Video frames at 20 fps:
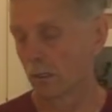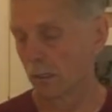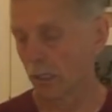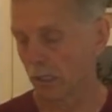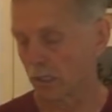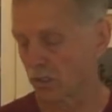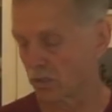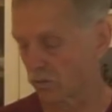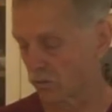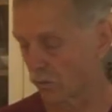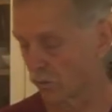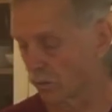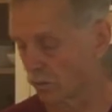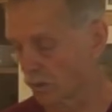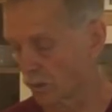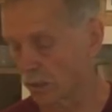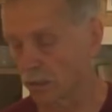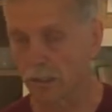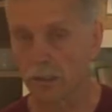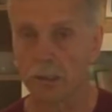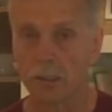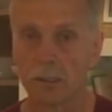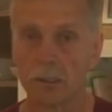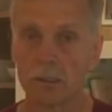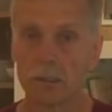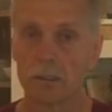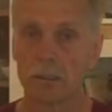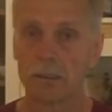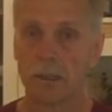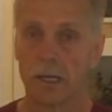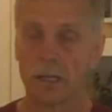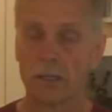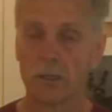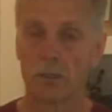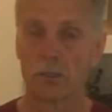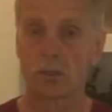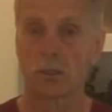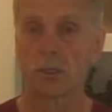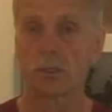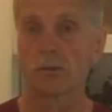extrusion that
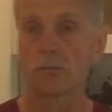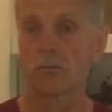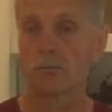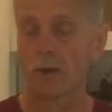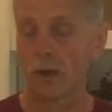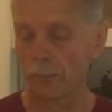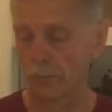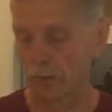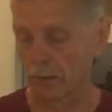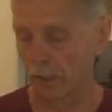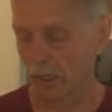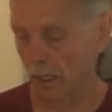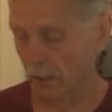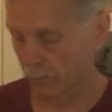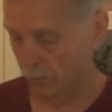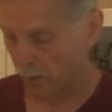you couldn't replicate,